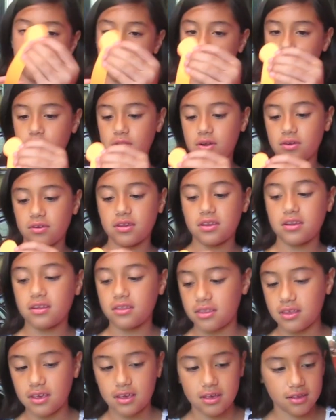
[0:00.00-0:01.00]
So it's rounded
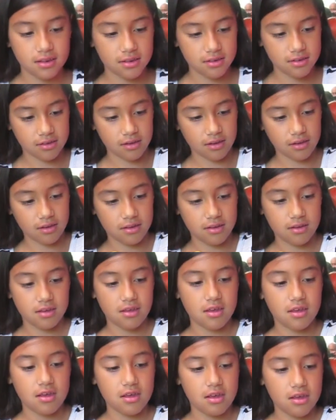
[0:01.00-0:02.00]
on the inside.
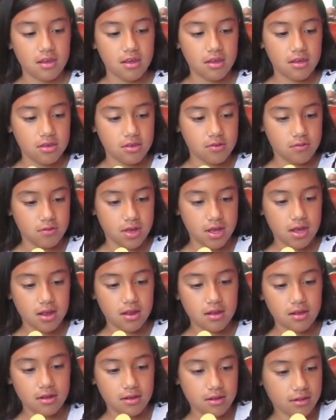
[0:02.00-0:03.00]
You
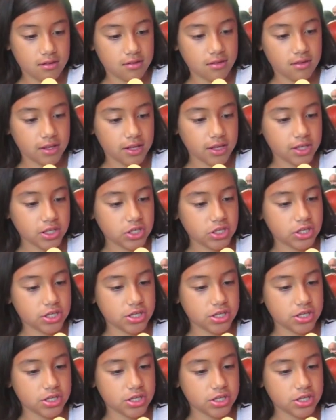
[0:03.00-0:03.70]
get a little